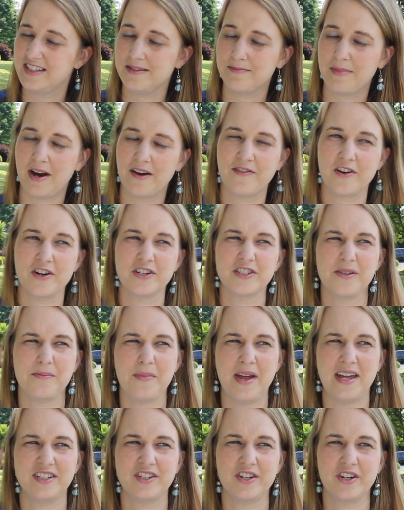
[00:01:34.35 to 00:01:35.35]
in my first
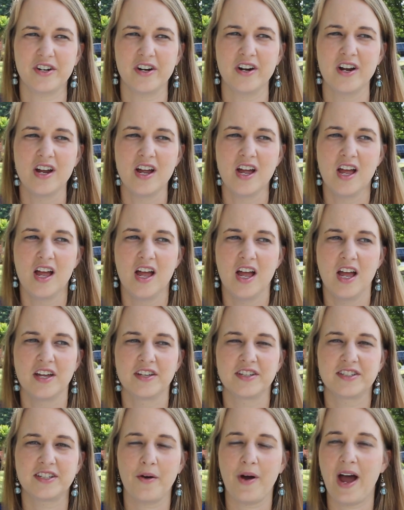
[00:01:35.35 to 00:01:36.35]
semester,
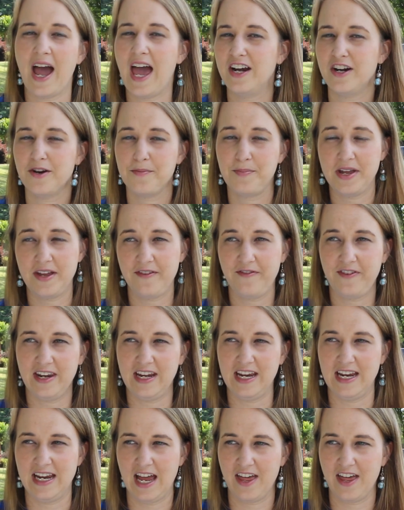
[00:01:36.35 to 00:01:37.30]
so I had an epiphany.